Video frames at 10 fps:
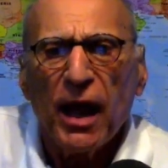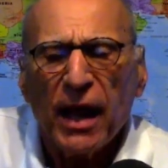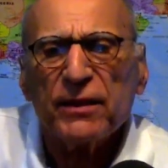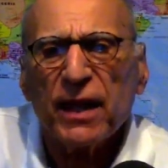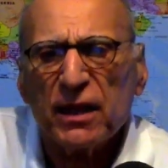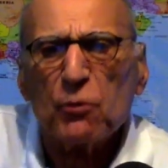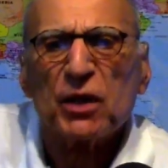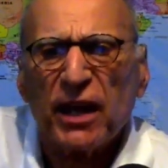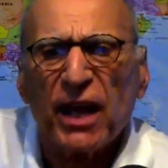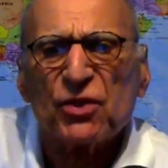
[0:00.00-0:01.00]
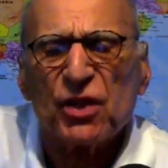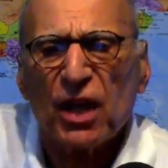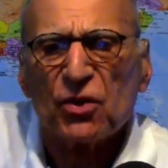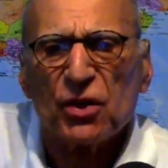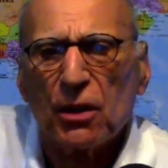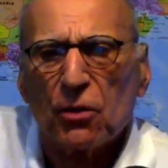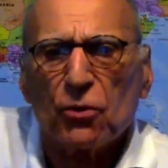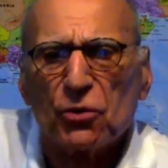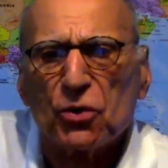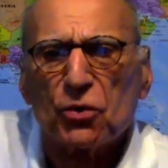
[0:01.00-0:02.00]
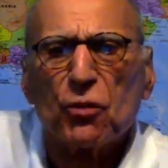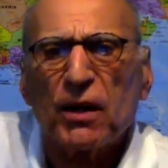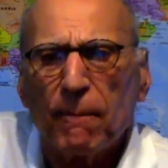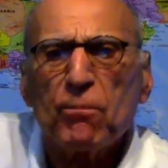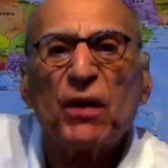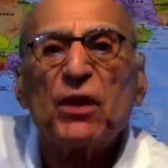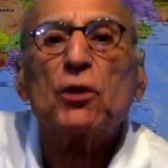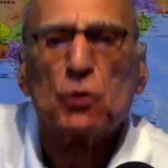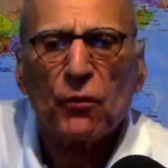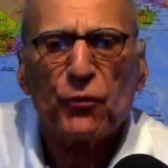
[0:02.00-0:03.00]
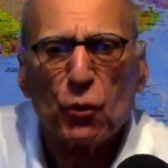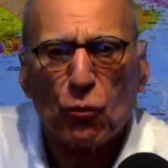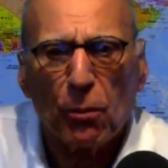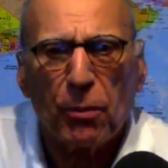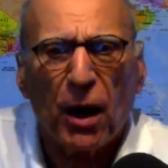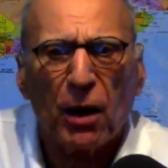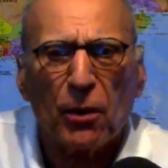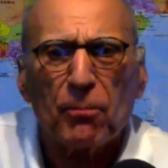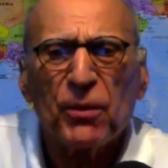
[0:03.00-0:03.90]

and then there was a gas station across the street, and then there was a funeral parlor.